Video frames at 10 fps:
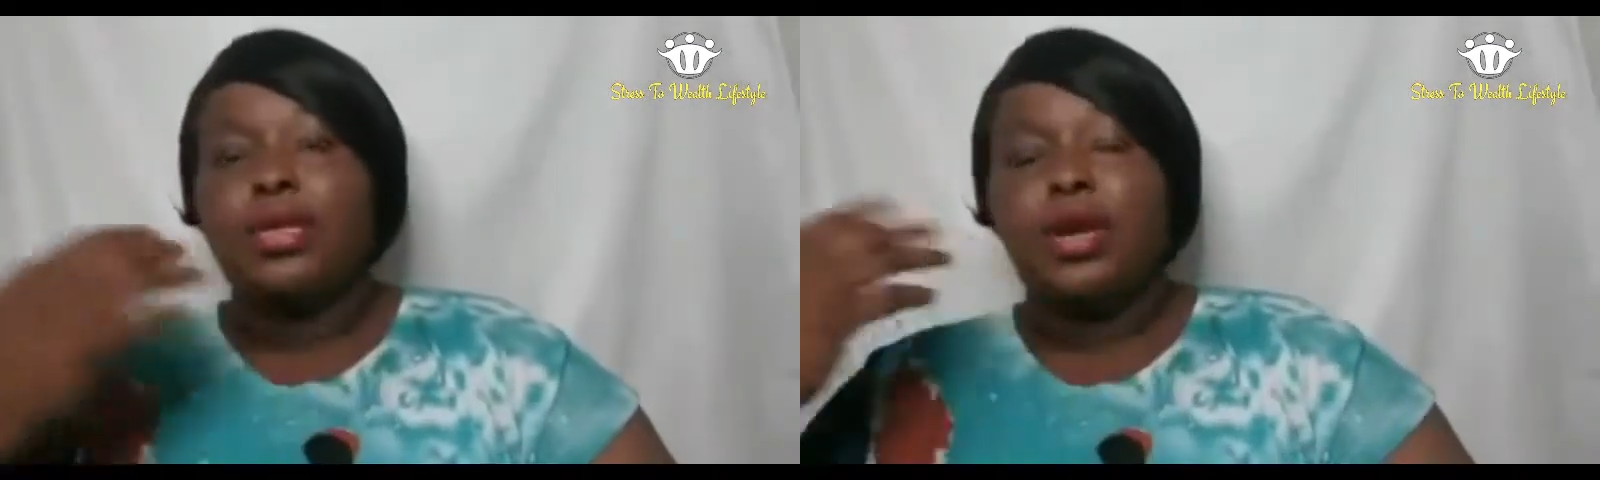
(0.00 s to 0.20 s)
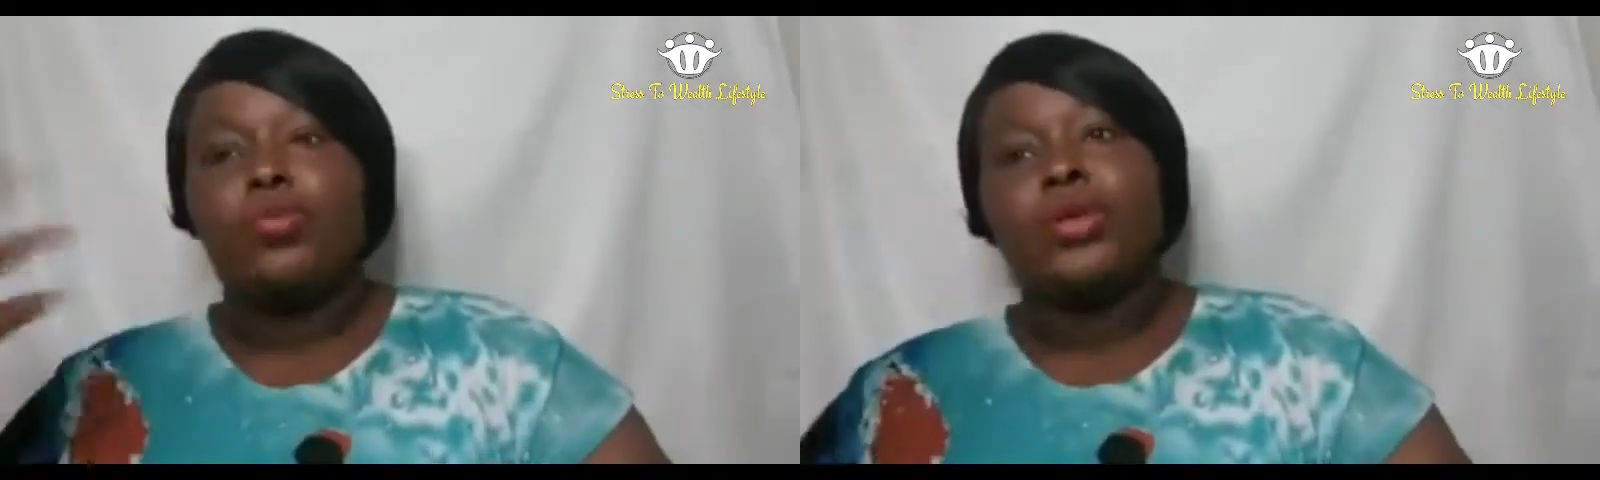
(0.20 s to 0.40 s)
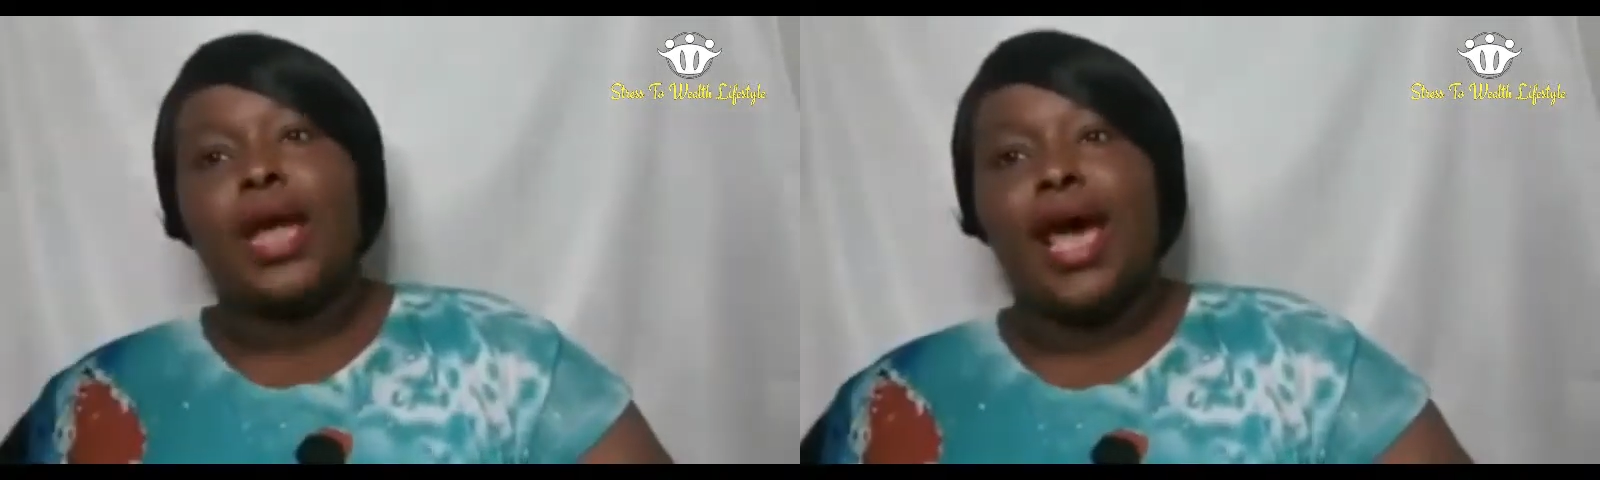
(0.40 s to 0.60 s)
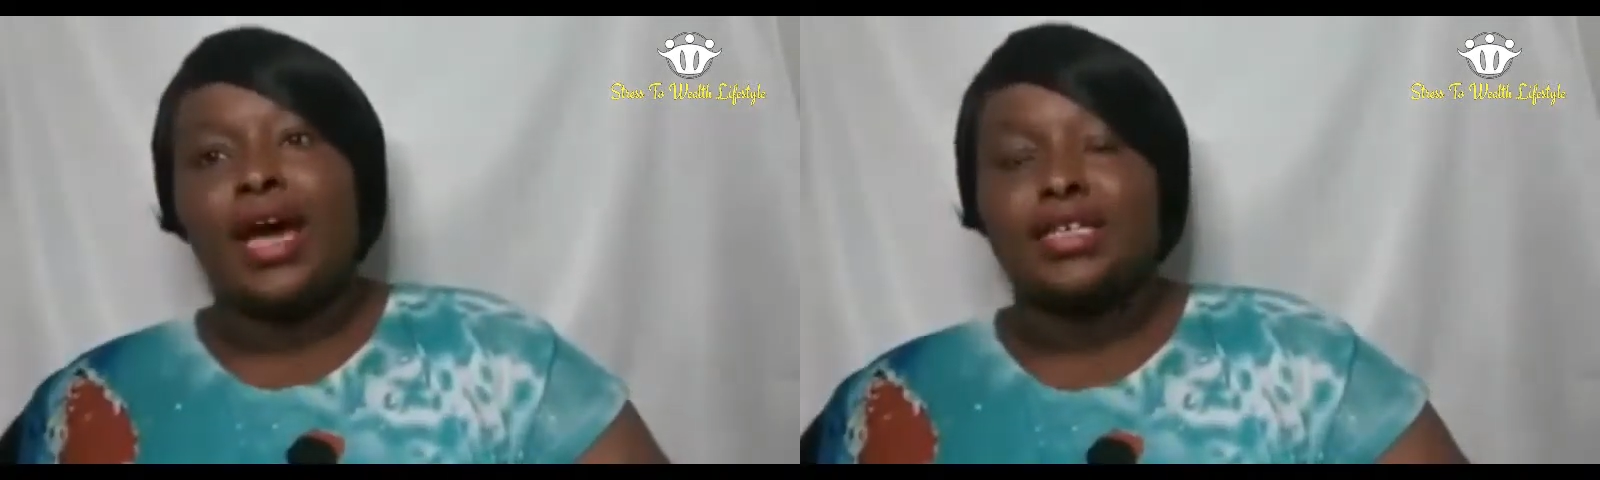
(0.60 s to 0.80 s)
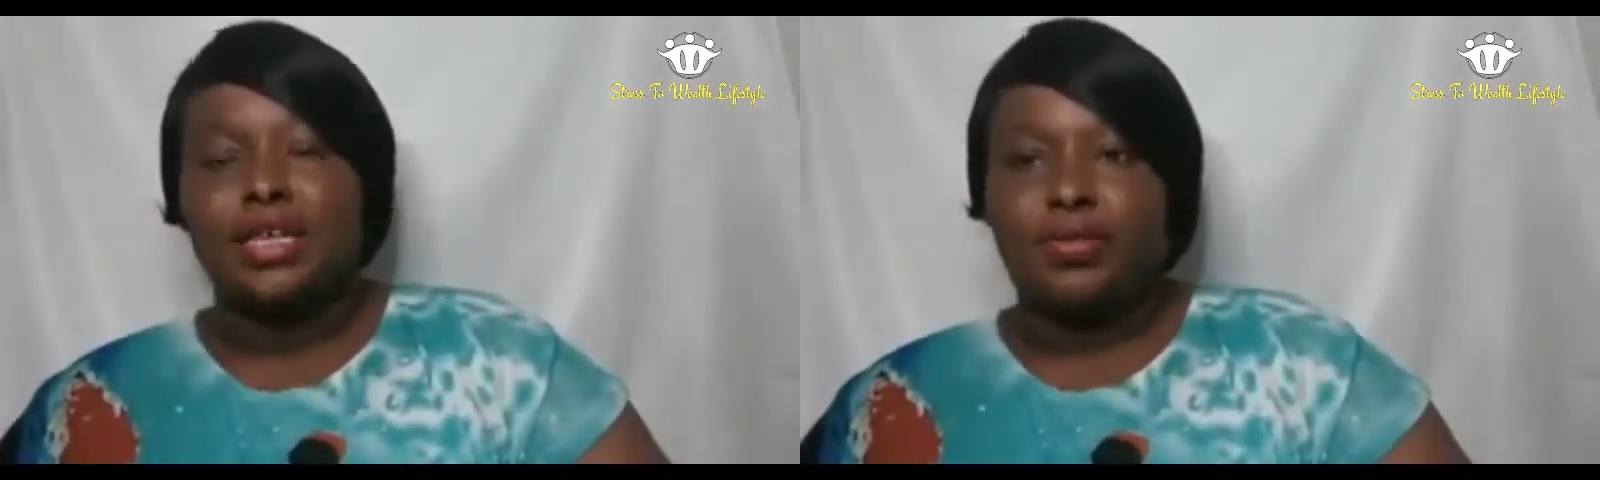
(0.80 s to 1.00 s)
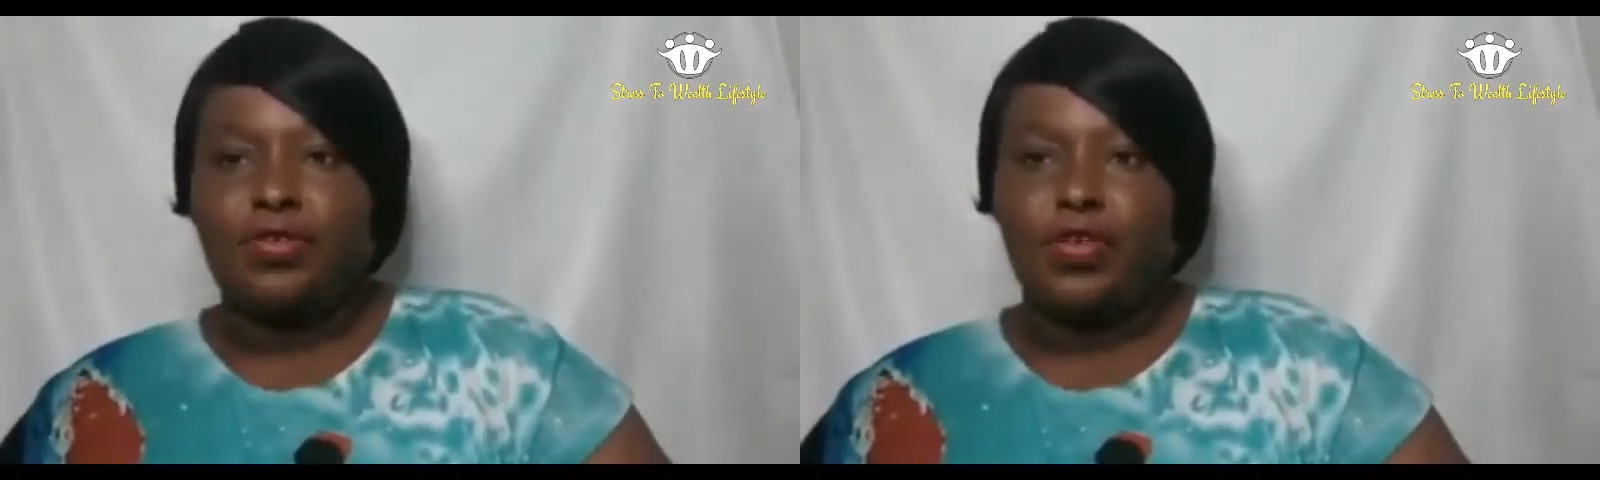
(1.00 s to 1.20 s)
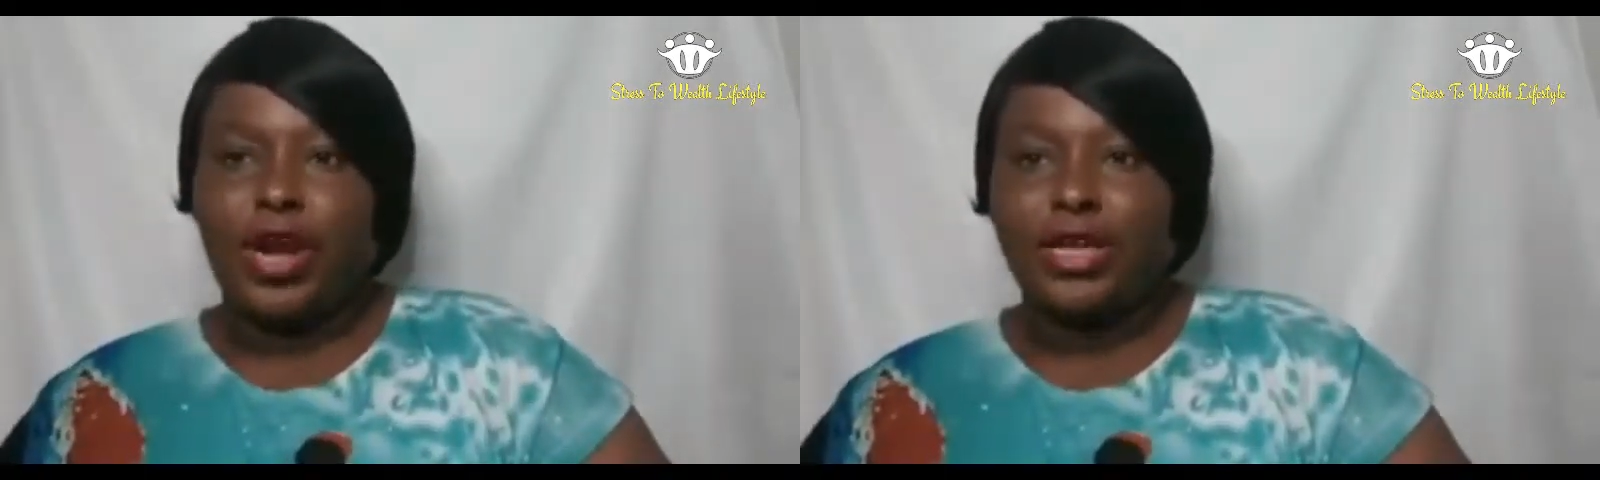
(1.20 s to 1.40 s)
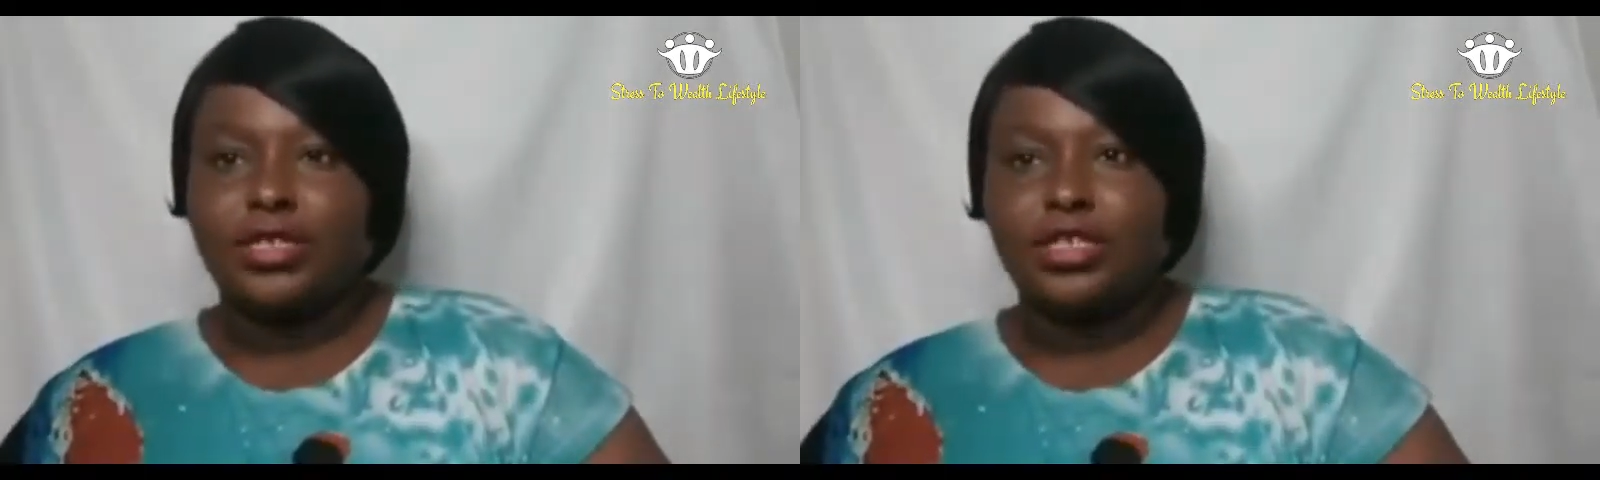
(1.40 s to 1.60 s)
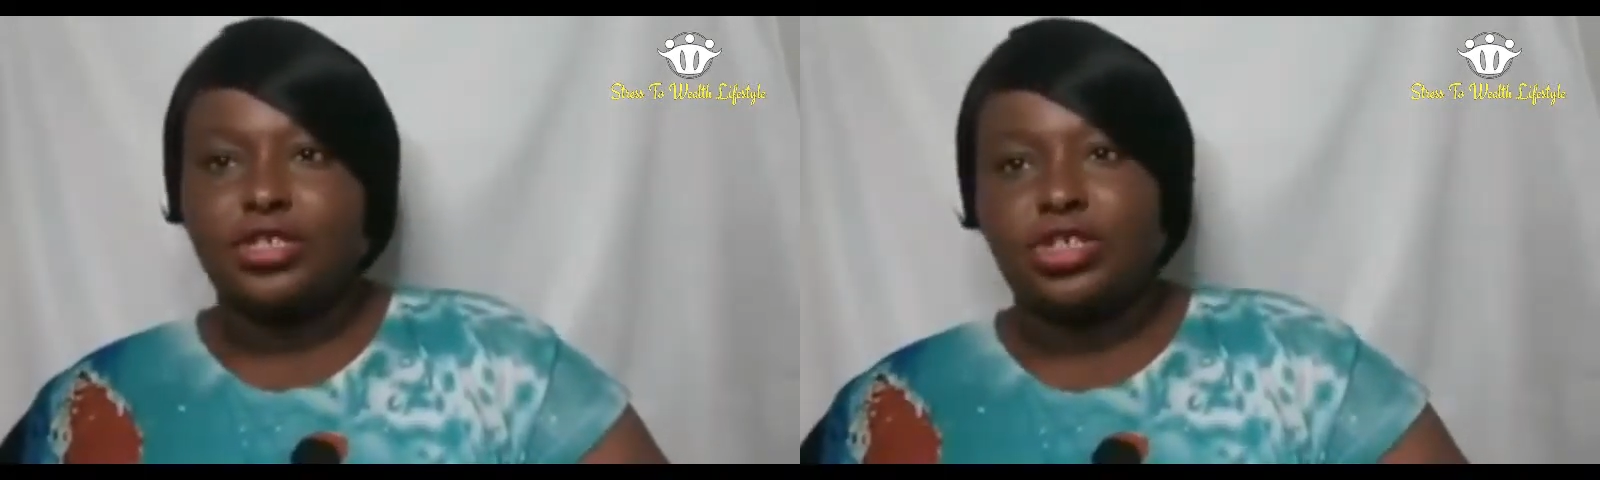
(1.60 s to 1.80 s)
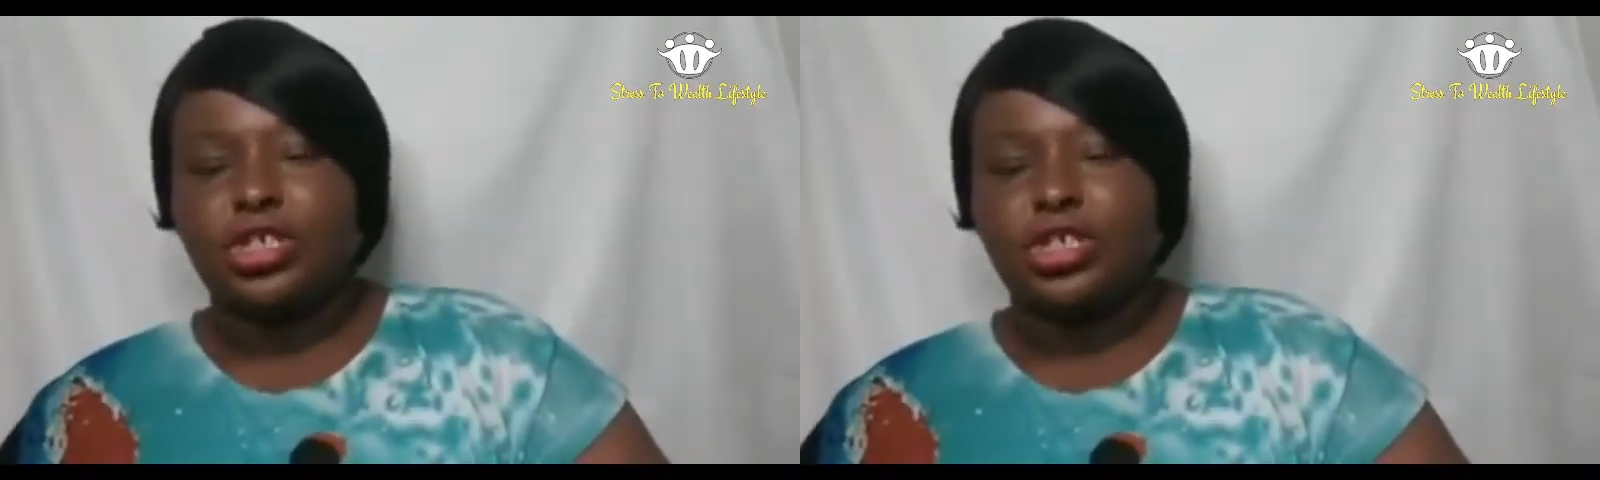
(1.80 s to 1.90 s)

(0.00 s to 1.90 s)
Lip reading: They will not accept if your license is